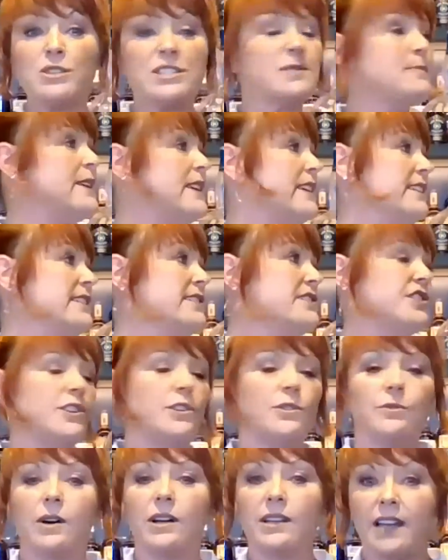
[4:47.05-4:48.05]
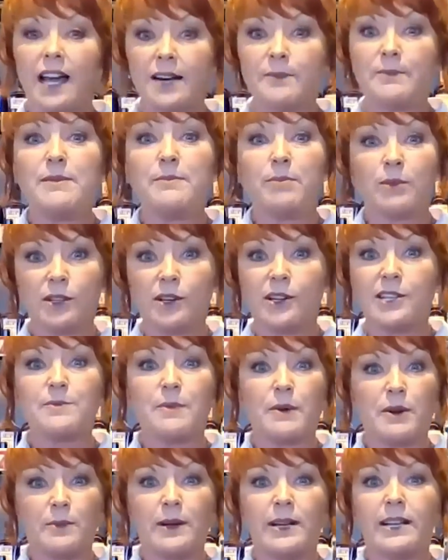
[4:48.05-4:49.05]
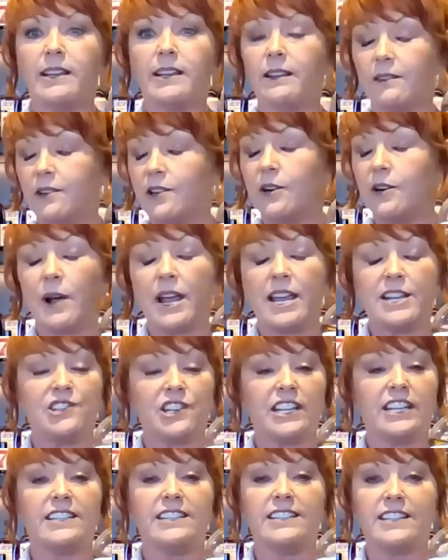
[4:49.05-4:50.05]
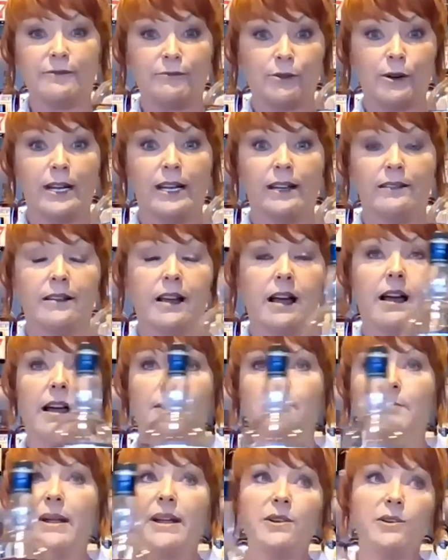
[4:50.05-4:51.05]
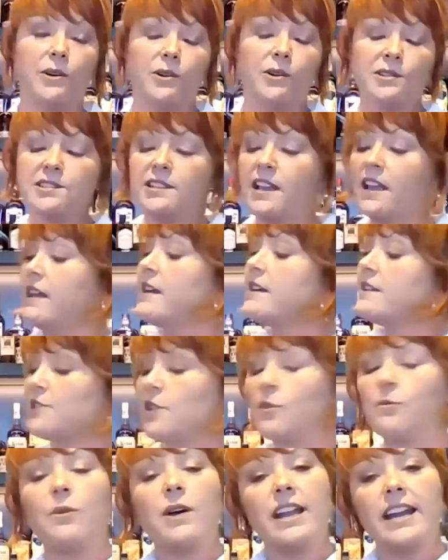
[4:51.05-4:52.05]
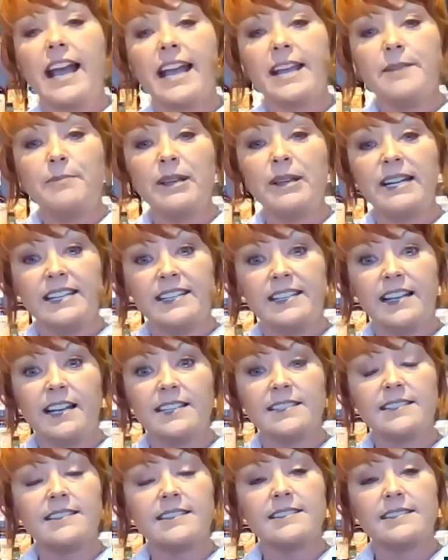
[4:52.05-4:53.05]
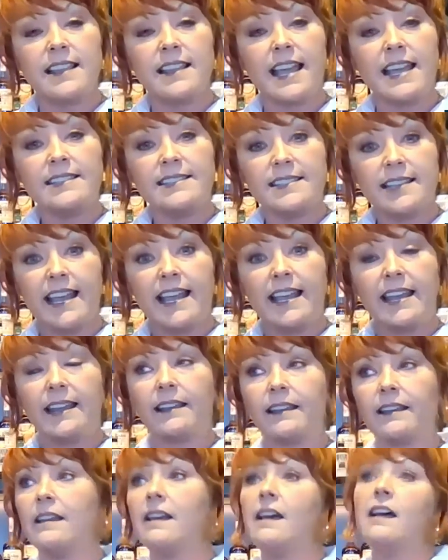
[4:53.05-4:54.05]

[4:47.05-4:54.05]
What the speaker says: was speaking to, a lot of people are experimenting, aging in different barrels. So what halfpenny does is they take